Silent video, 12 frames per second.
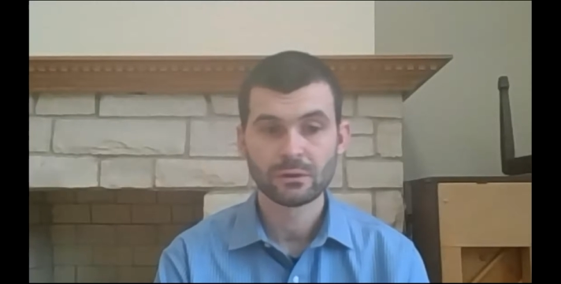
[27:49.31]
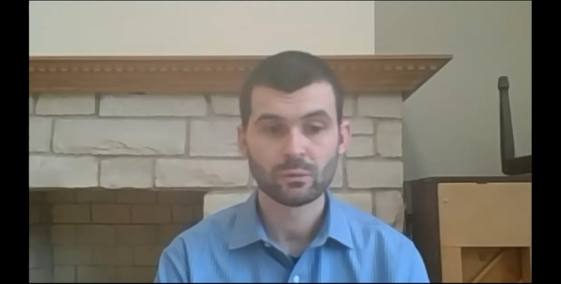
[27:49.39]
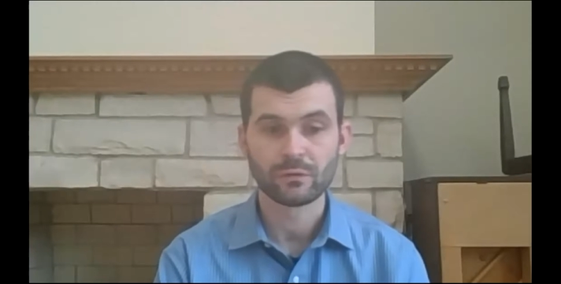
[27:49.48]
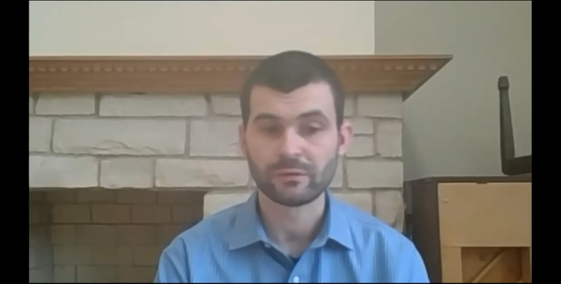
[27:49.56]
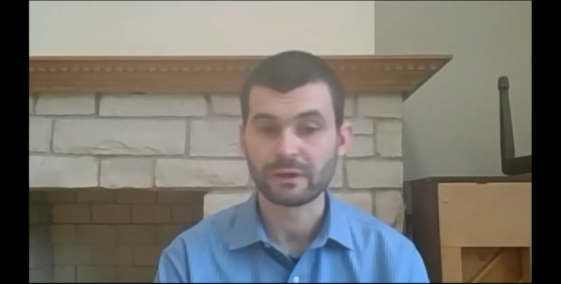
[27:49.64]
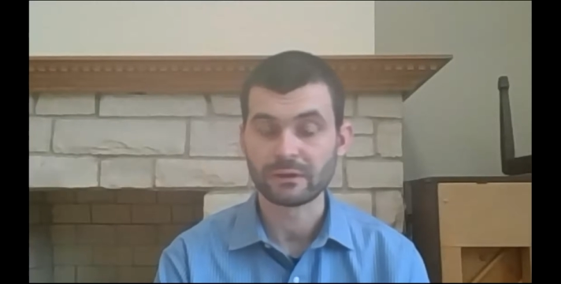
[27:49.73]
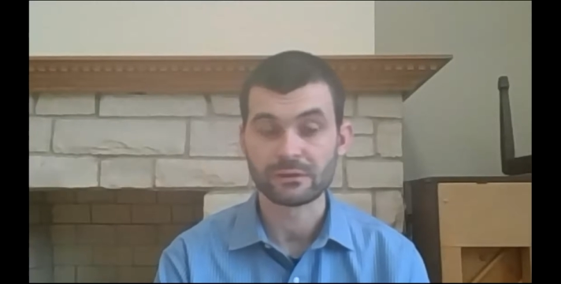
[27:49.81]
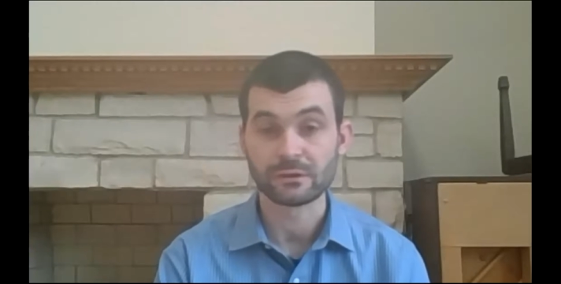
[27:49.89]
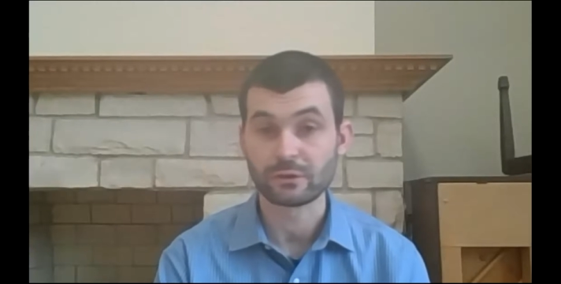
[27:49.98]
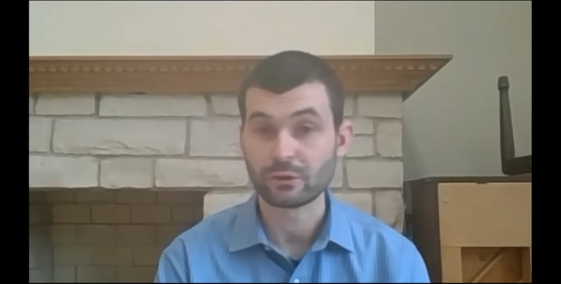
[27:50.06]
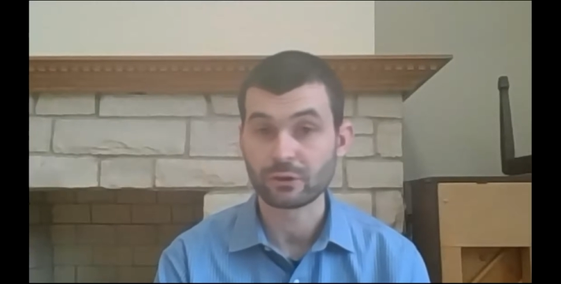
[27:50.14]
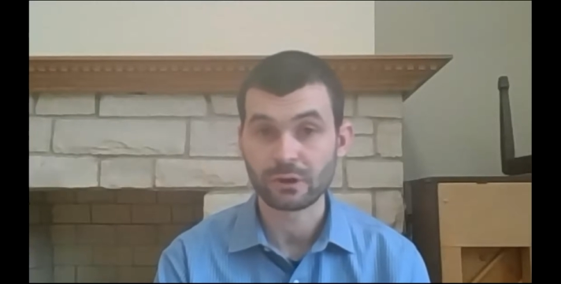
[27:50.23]
what
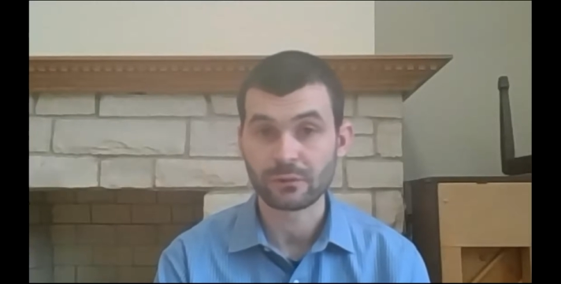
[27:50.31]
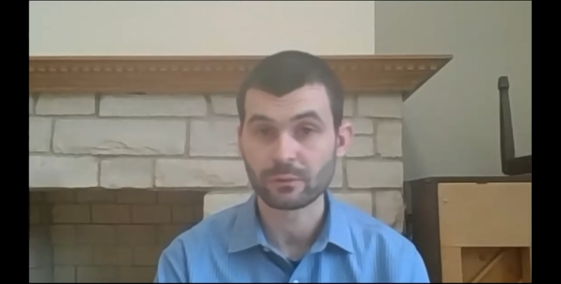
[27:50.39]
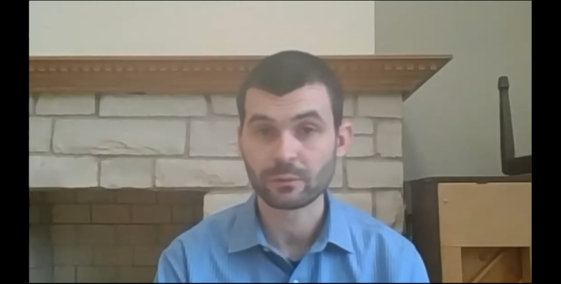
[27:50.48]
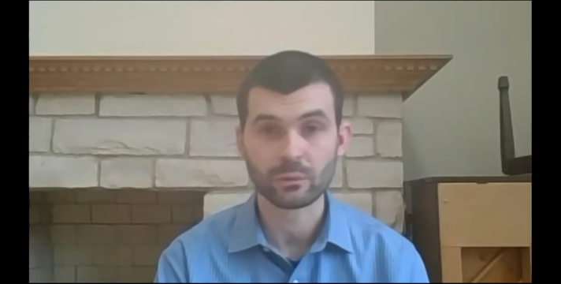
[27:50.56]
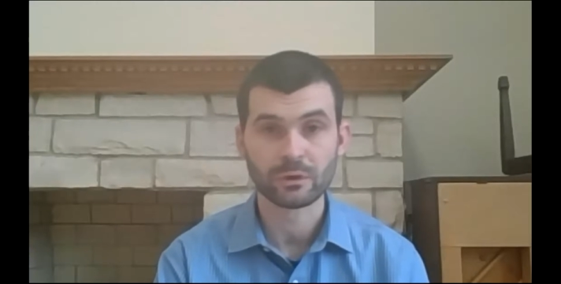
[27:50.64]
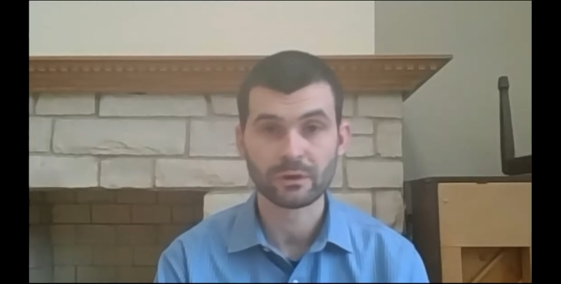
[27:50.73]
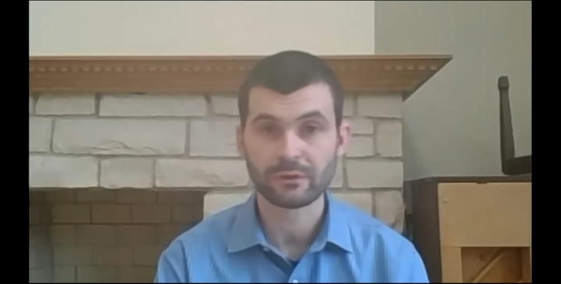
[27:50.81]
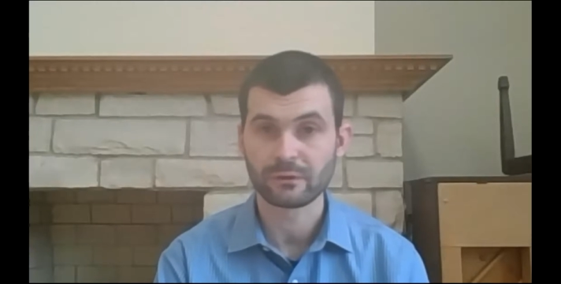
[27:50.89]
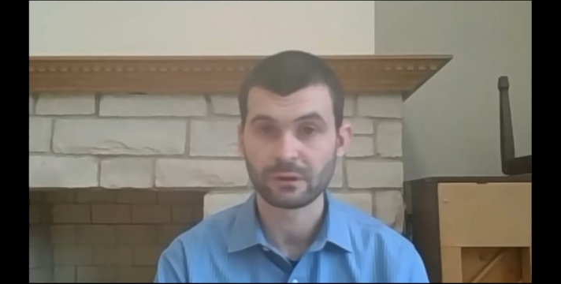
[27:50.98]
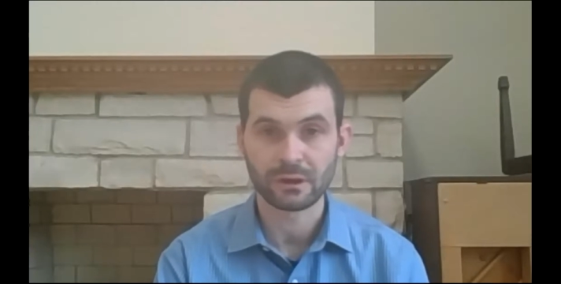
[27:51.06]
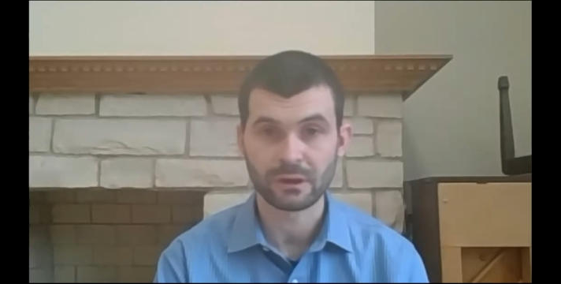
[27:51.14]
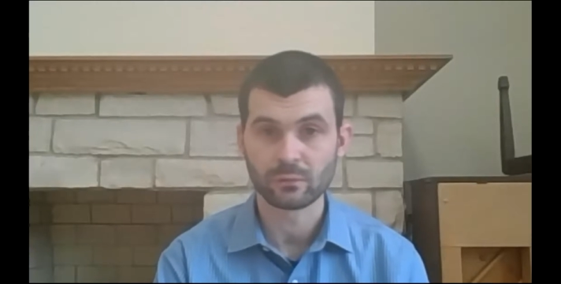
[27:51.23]
volunteering you're comfortable with
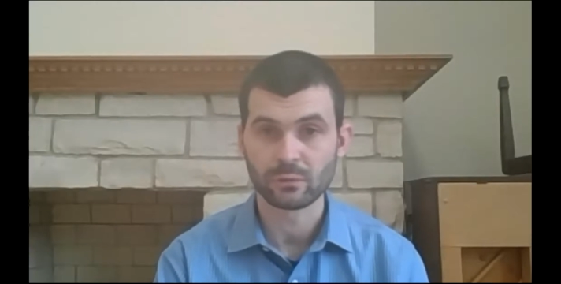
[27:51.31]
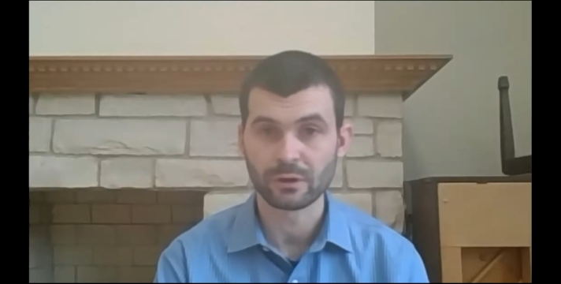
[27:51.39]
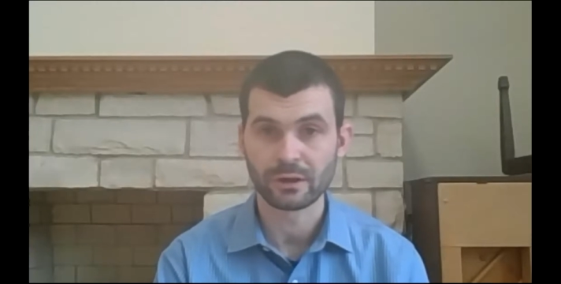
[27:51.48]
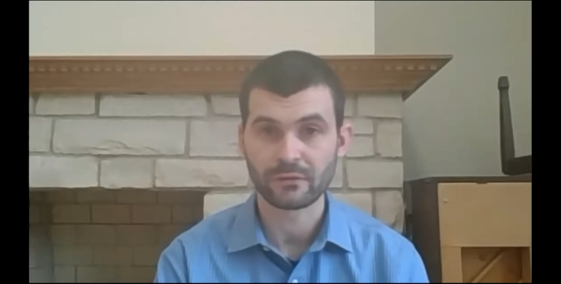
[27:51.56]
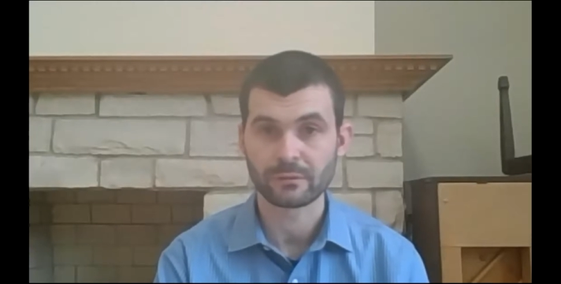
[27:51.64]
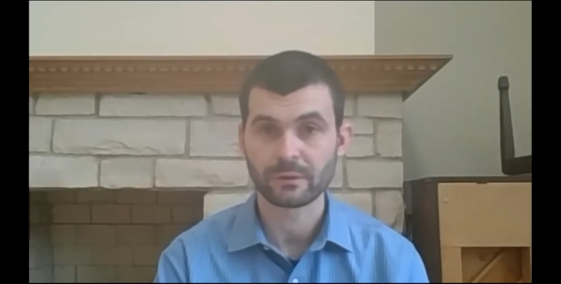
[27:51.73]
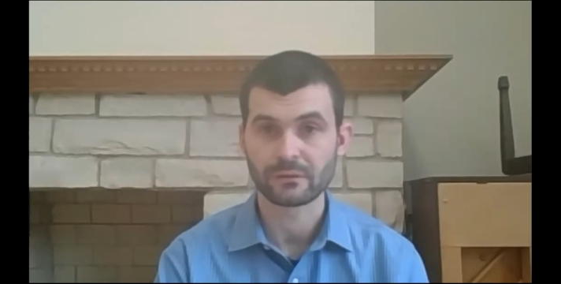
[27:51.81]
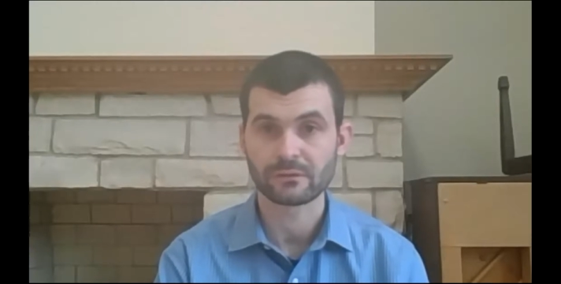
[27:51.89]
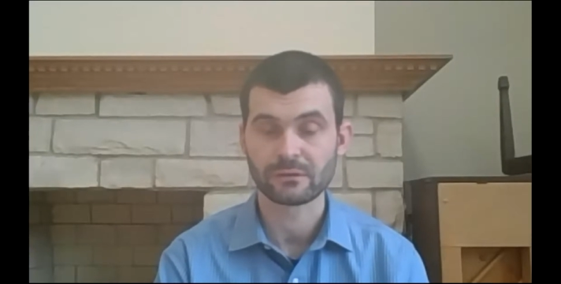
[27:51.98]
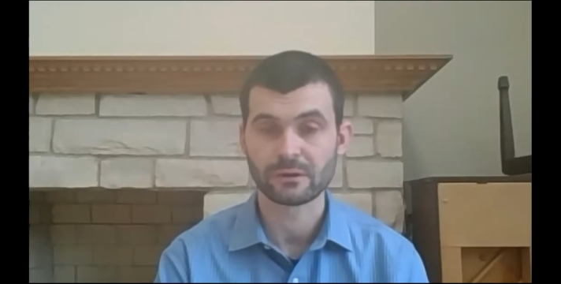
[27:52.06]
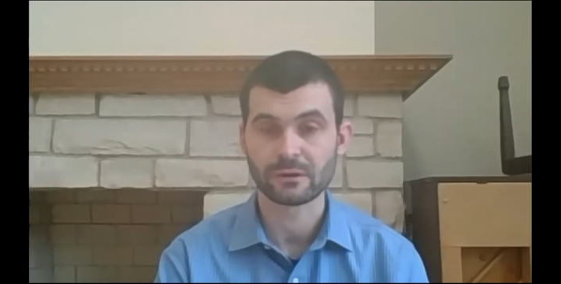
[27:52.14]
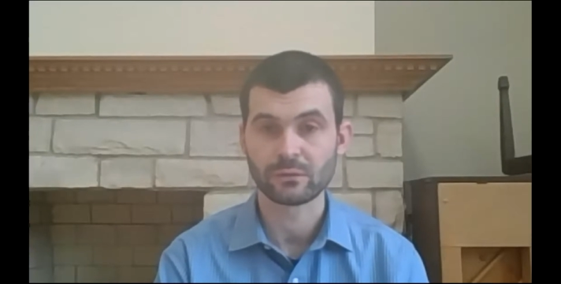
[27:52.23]
and what aspect,